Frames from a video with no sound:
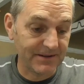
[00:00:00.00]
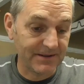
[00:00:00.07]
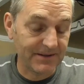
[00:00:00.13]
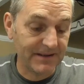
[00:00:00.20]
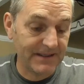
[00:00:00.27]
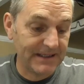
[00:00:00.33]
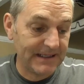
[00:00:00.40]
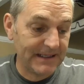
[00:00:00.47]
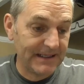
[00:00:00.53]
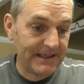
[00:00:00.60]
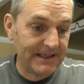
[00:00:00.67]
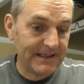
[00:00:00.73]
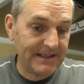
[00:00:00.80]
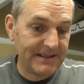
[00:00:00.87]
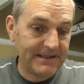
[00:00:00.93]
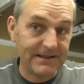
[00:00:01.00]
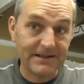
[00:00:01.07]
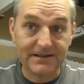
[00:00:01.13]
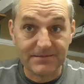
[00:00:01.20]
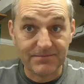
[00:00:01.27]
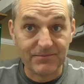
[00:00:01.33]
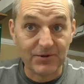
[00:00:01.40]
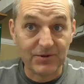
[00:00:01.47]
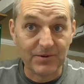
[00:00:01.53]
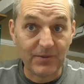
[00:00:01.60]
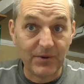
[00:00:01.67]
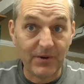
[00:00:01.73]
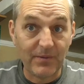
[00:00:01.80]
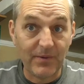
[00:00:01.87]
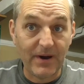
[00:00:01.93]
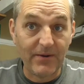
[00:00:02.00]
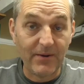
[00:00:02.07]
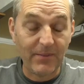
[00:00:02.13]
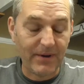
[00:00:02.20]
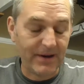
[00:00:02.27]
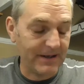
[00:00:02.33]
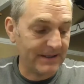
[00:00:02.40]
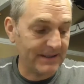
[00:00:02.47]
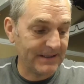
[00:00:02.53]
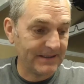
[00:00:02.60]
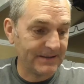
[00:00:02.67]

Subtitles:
so, you know, just something to bear in mind.